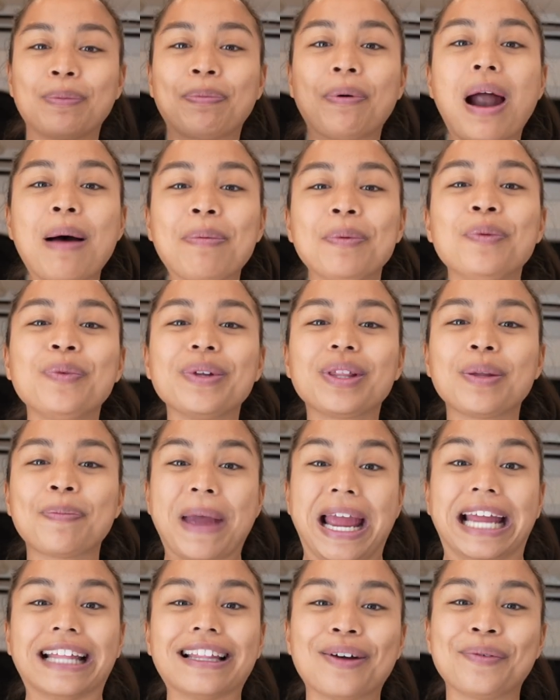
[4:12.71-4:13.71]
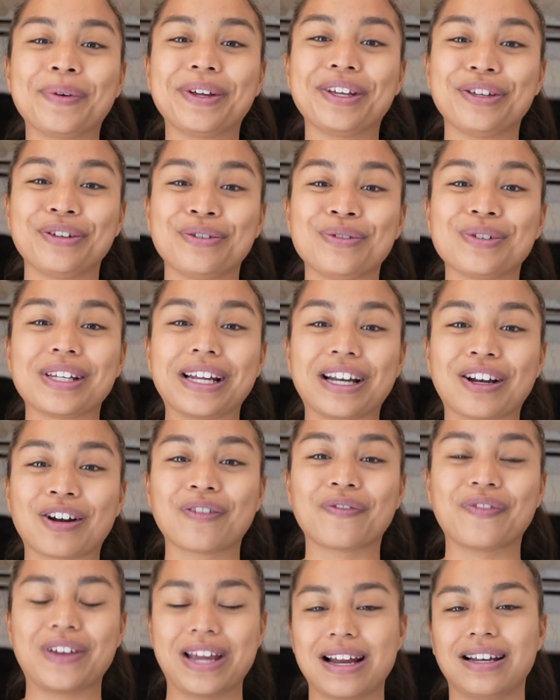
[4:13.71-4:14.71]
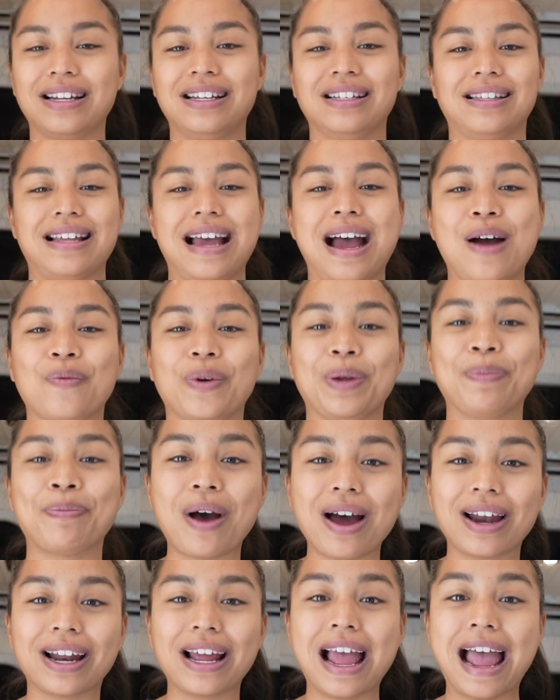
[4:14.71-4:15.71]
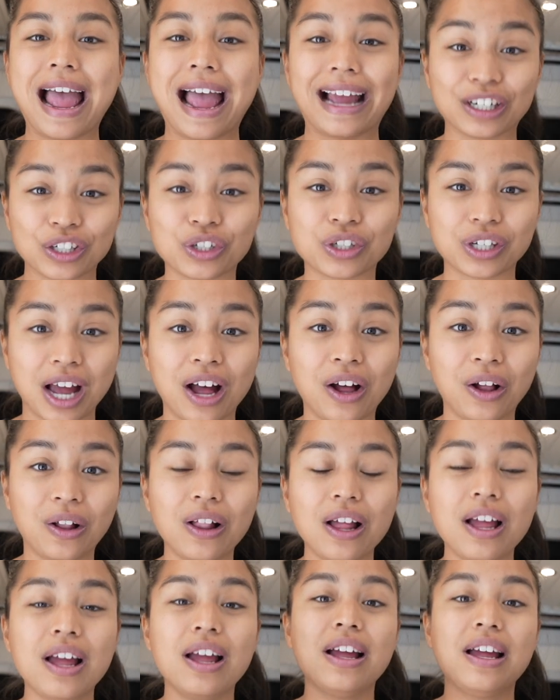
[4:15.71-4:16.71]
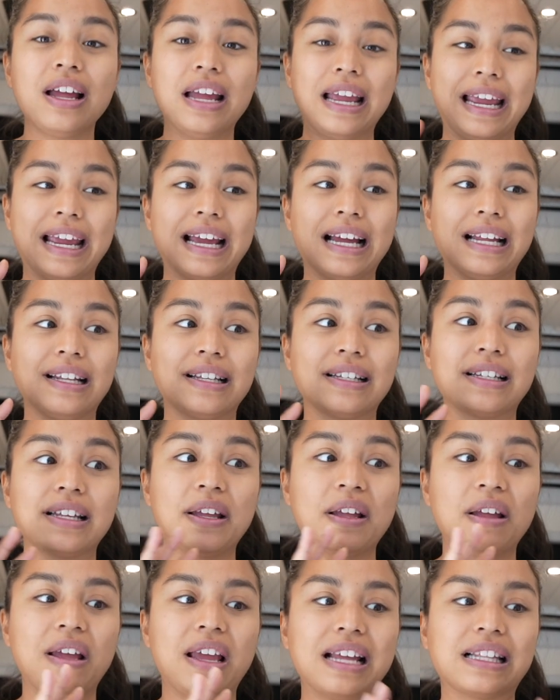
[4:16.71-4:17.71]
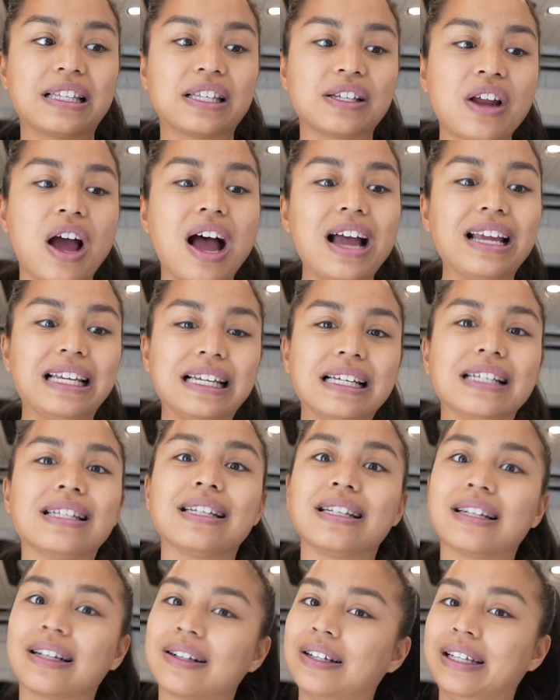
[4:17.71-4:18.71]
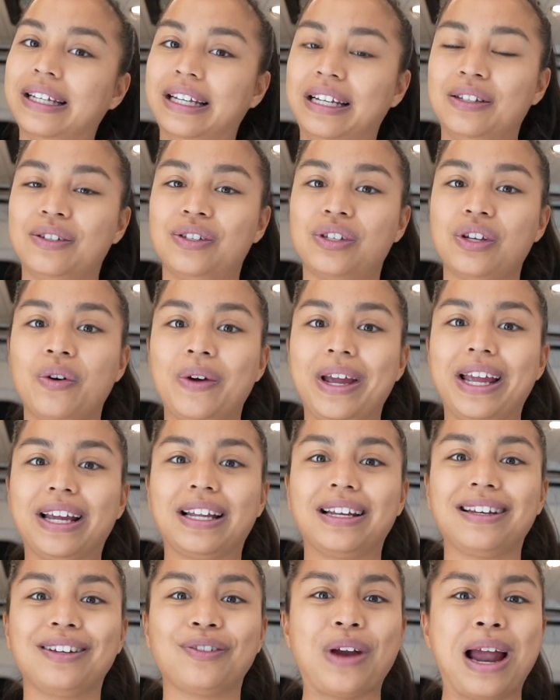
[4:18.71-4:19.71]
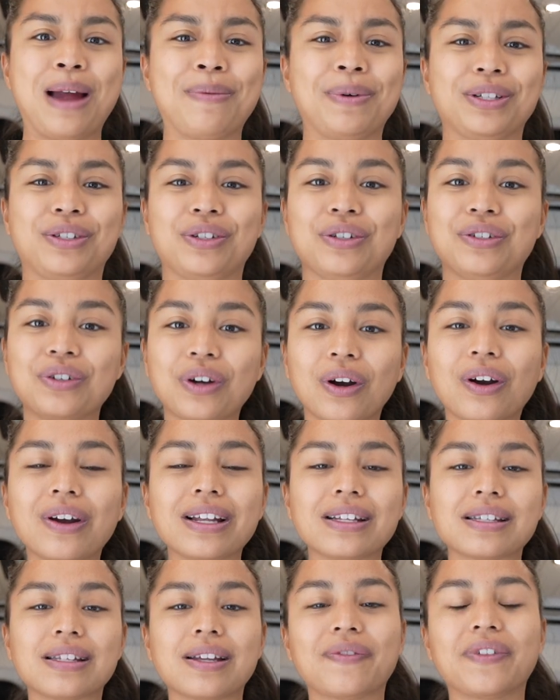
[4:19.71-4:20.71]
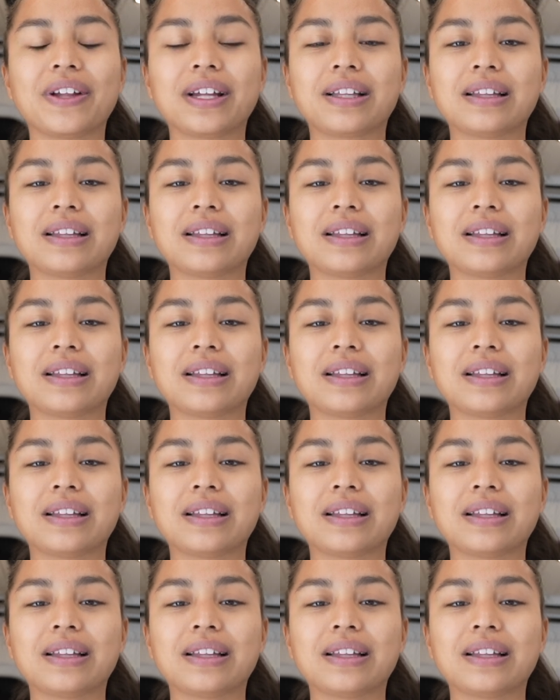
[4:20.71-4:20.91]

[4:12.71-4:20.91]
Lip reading: problem with the paint that we used in our van is that we bought eggshell and it's not easy to clean, so it can grab onto dirt and stuff like